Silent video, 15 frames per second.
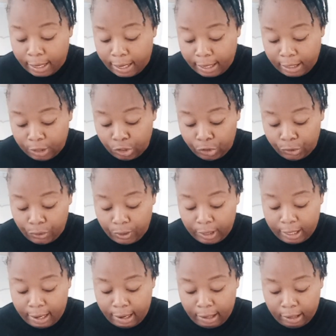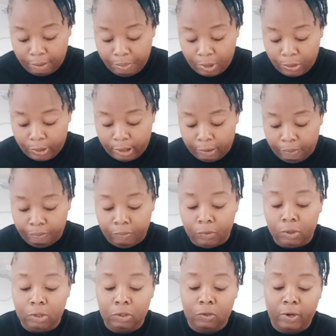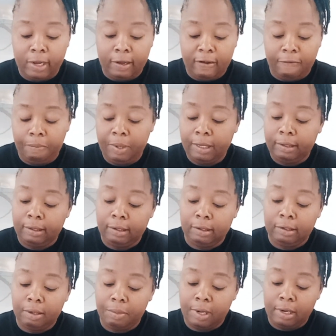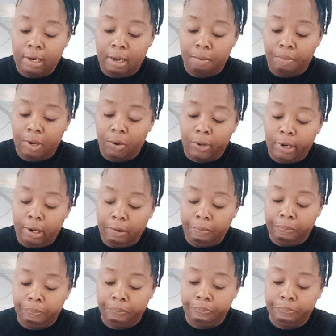that I enjoy garlic powder. So I have placed in some onion powder.